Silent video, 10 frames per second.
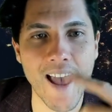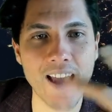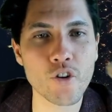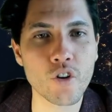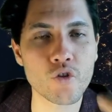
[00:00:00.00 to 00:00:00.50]

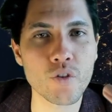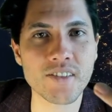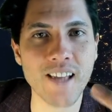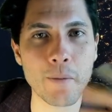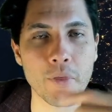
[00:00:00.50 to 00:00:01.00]
and you can do the
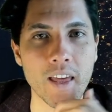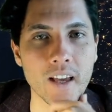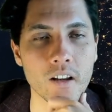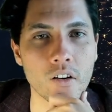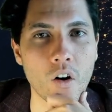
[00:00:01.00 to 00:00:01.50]
same
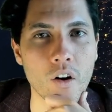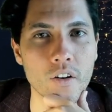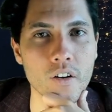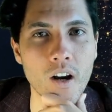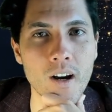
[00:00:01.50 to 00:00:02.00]
thing
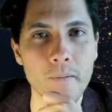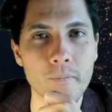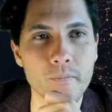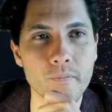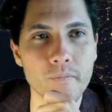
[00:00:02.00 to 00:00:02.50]

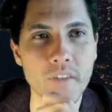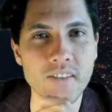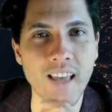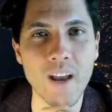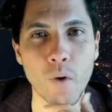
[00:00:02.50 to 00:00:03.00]
on
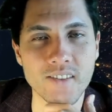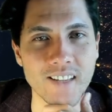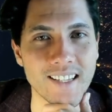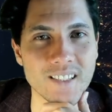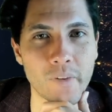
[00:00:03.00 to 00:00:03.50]
these
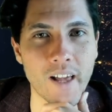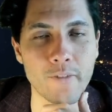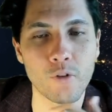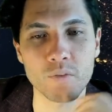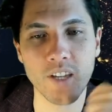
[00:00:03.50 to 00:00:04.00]
KYC-less
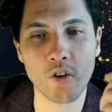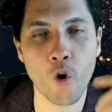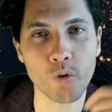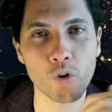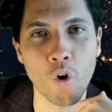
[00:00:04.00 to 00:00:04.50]
platforms like
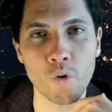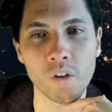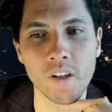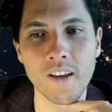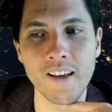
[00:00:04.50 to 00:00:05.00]

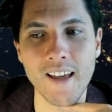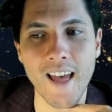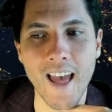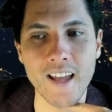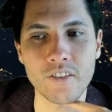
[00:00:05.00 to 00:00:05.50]
HODL
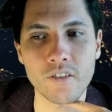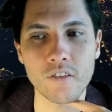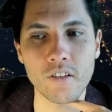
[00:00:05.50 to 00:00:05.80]
and